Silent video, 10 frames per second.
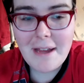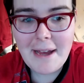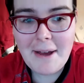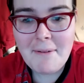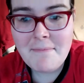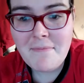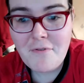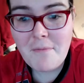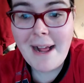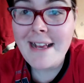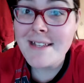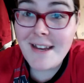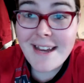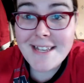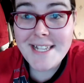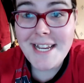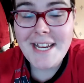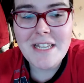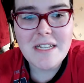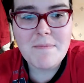from
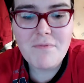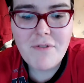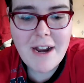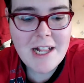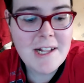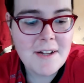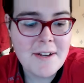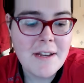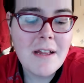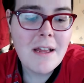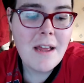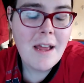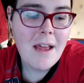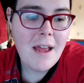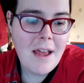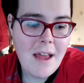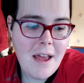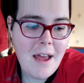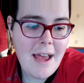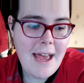anxiety to depression.
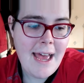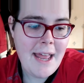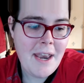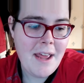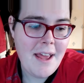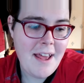And